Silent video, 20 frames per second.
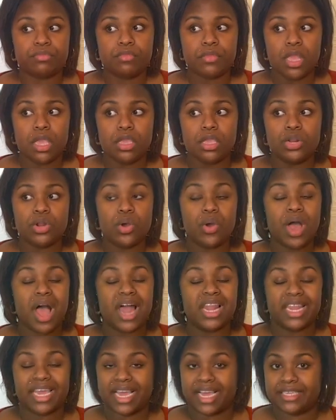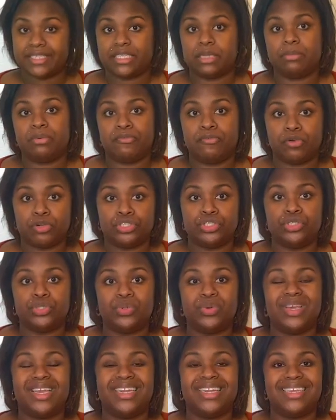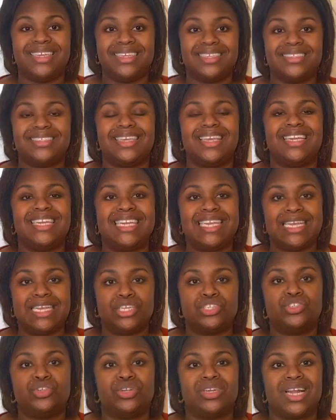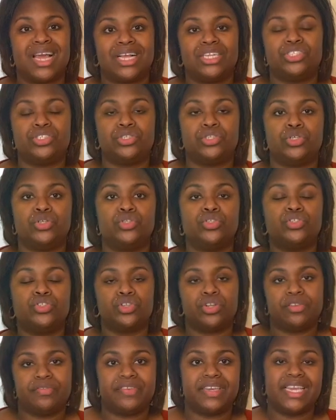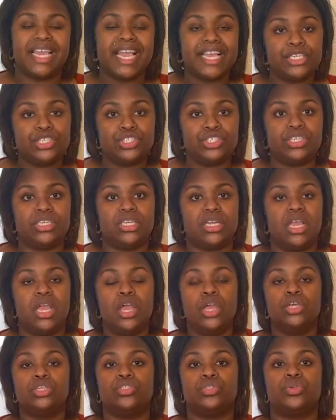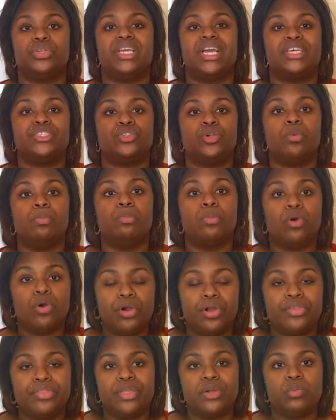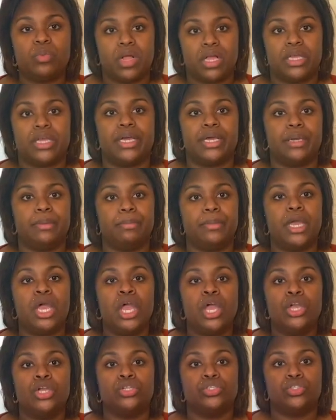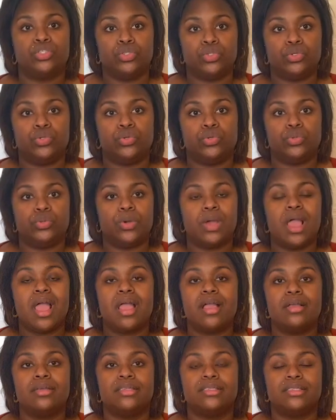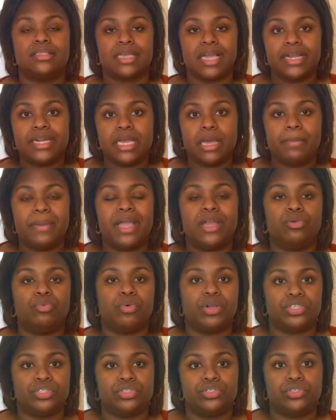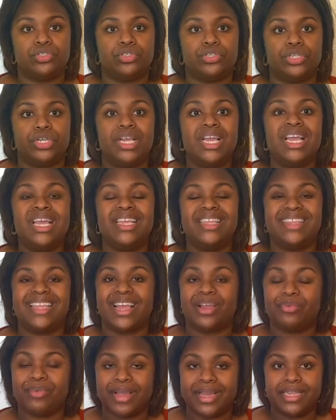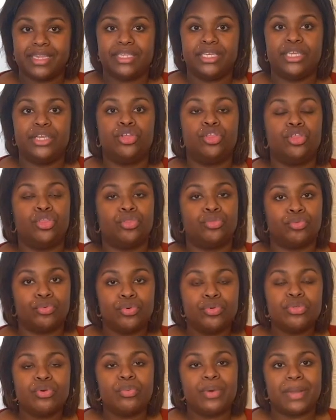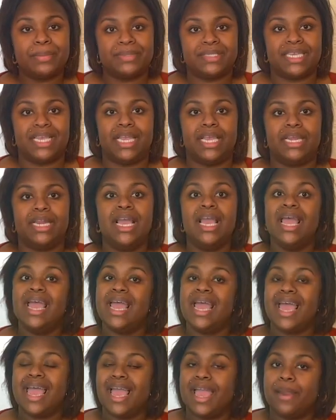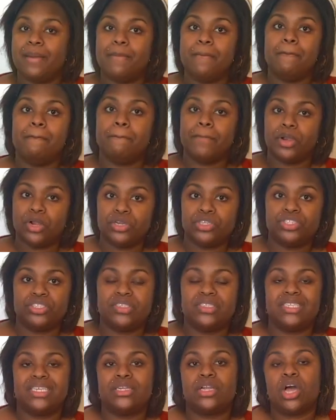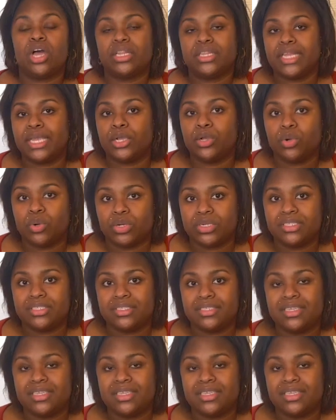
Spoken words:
you know, like I said before too, it is an international certification. So you guys are more than welcome to sign up and register directly through the website and purchase an online course.